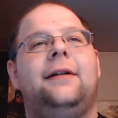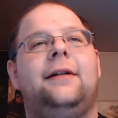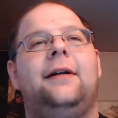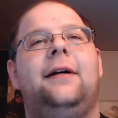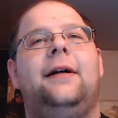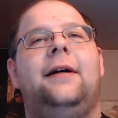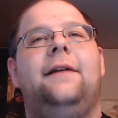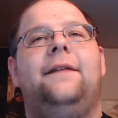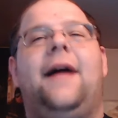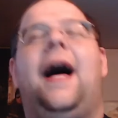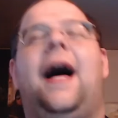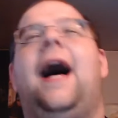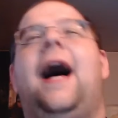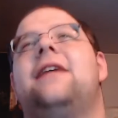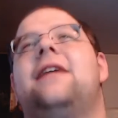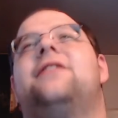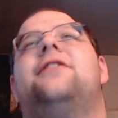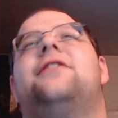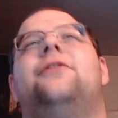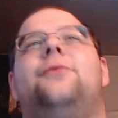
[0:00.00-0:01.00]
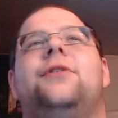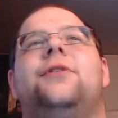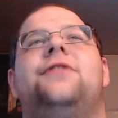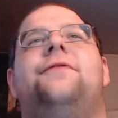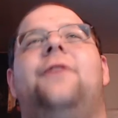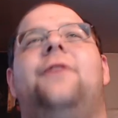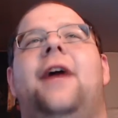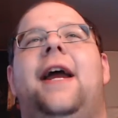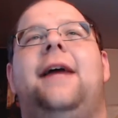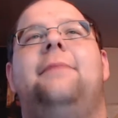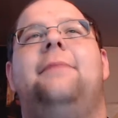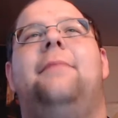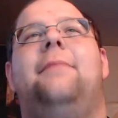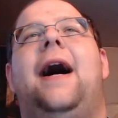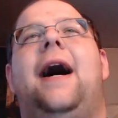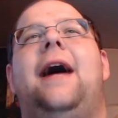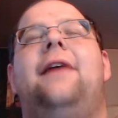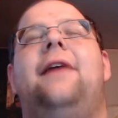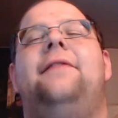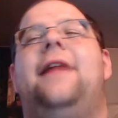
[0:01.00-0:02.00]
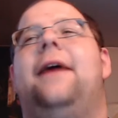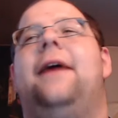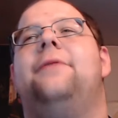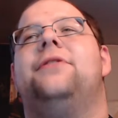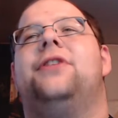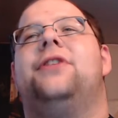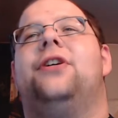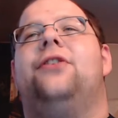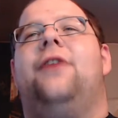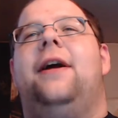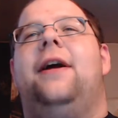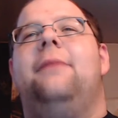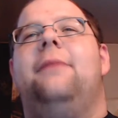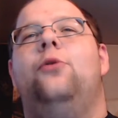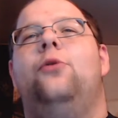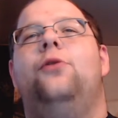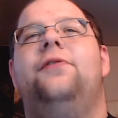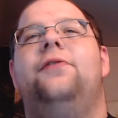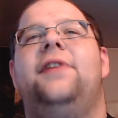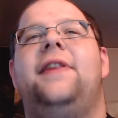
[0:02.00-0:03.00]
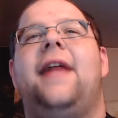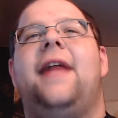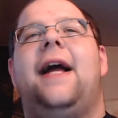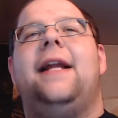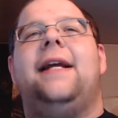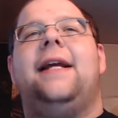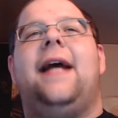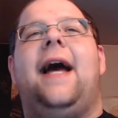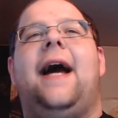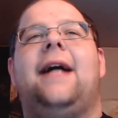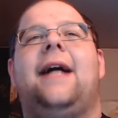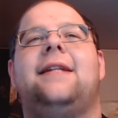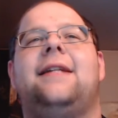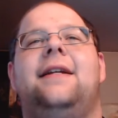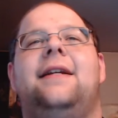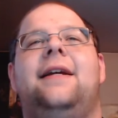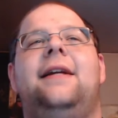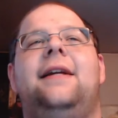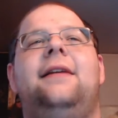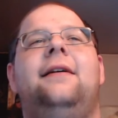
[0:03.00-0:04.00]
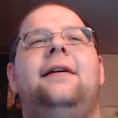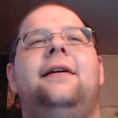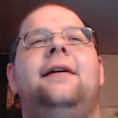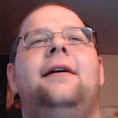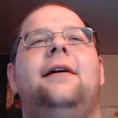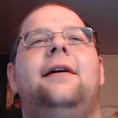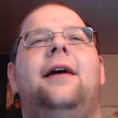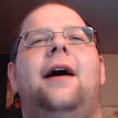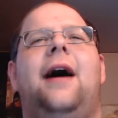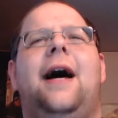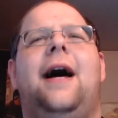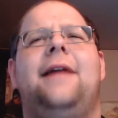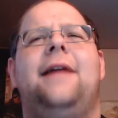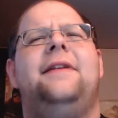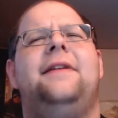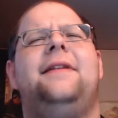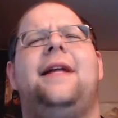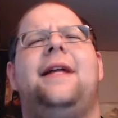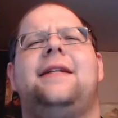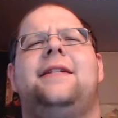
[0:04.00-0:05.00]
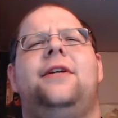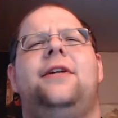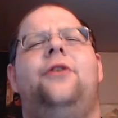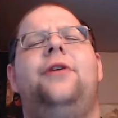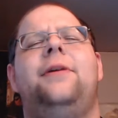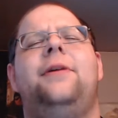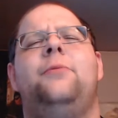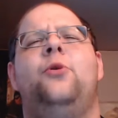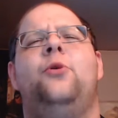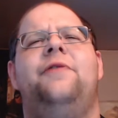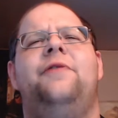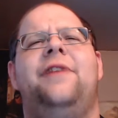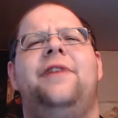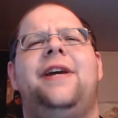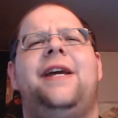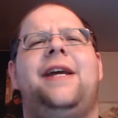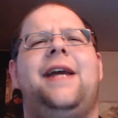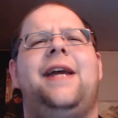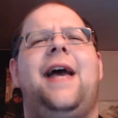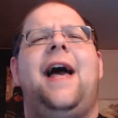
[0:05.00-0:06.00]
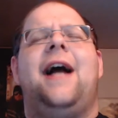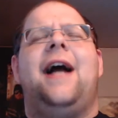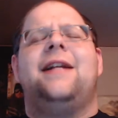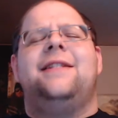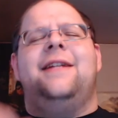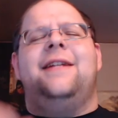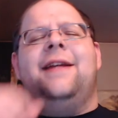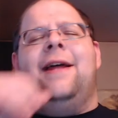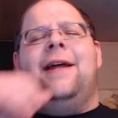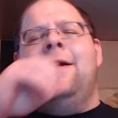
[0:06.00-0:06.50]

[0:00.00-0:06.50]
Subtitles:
The Oscar was for 8 Mile. That was a great movie that he acted in. I think that's the only movie he acted in.